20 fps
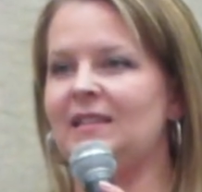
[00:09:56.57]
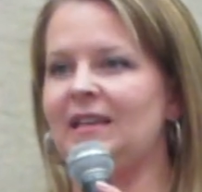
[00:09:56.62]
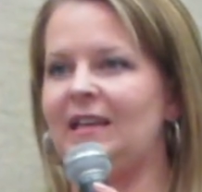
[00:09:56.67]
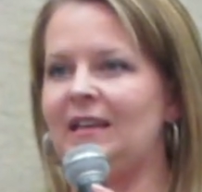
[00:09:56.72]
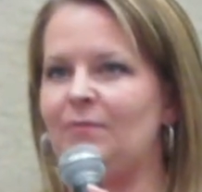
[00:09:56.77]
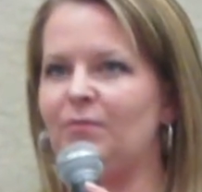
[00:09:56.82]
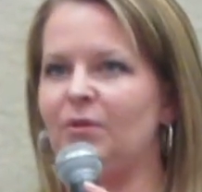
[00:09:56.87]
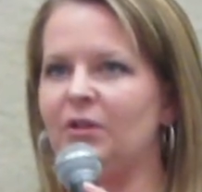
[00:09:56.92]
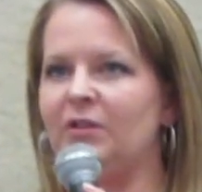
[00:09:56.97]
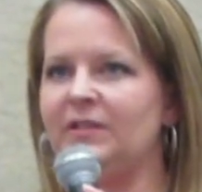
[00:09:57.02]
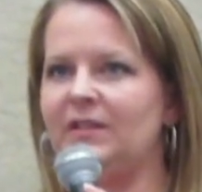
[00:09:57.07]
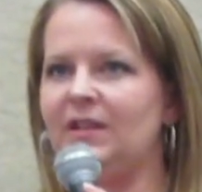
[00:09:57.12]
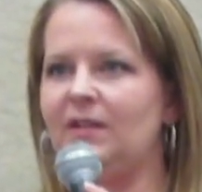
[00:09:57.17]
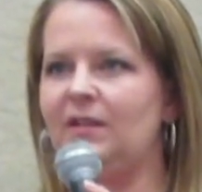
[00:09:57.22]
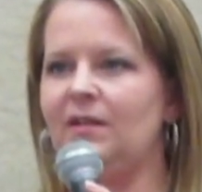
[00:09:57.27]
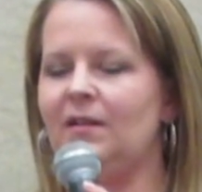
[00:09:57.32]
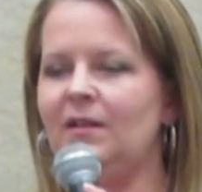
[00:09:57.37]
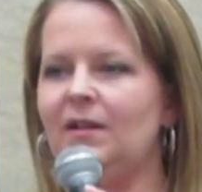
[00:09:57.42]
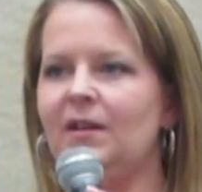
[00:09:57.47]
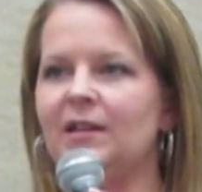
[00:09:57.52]
see it in person.
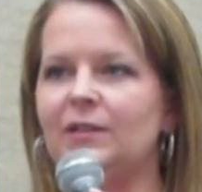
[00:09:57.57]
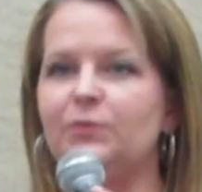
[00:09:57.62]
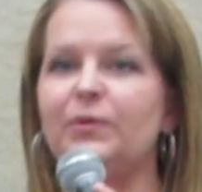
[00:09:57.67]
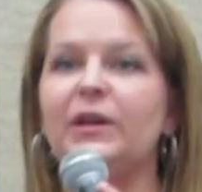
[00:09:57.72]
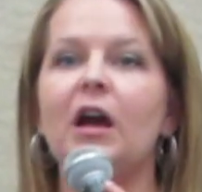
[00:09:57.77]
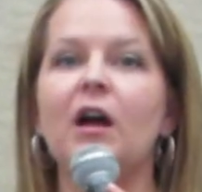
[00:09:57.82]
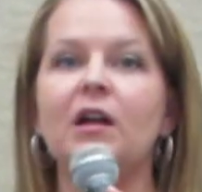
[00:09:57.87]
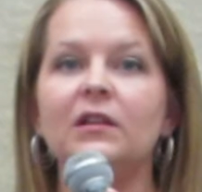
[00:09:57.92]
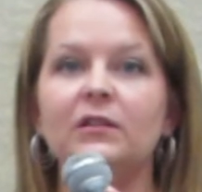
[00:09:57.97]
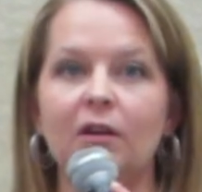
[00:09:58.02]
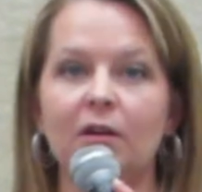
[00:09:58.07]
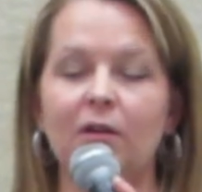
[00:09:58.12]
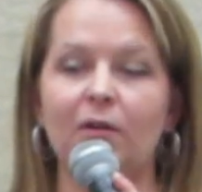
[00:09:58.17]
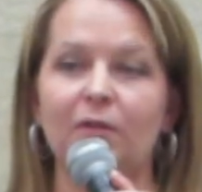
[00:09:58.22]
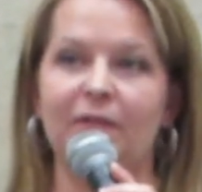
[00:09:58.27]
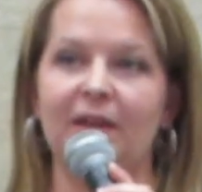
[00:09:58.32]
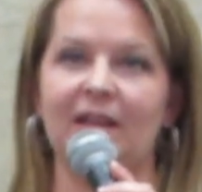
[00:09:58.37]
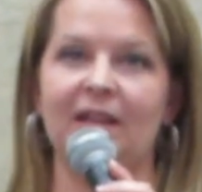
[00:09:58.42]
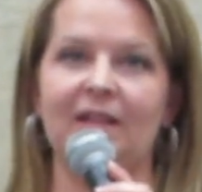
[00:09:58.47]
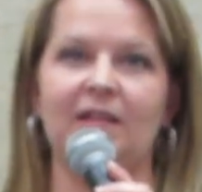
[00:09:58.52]
Because we all know
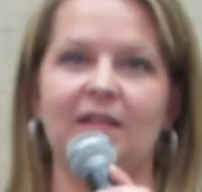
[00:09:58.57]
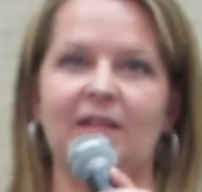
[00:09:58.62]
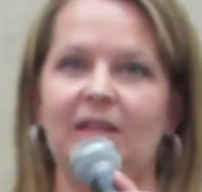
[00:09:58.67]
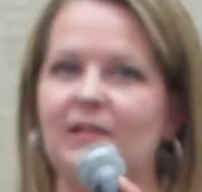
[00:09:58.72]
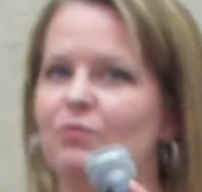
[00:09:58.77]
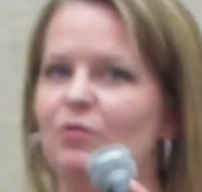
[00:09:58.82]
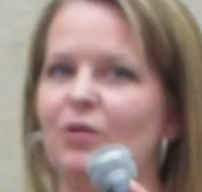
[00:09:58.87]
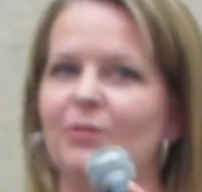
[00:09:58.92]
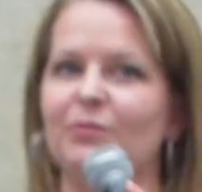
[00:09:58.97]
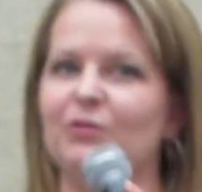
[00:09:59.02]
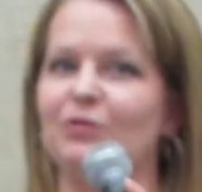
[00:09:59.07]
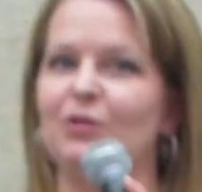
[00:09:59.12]
that these warmers